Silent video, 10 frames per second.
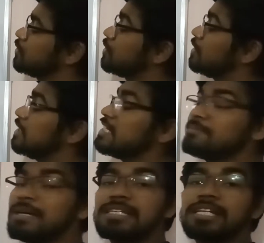So
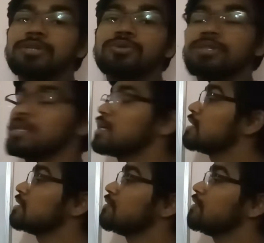these basic two
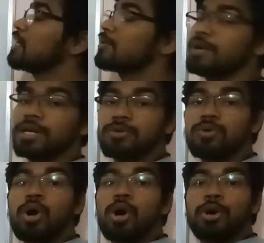things we are going
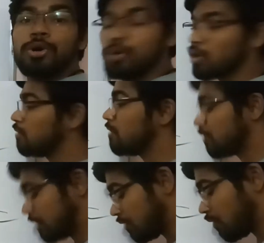to talk
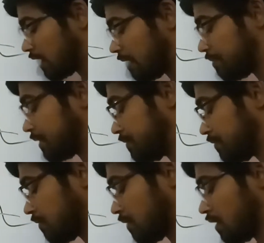about, that what happens.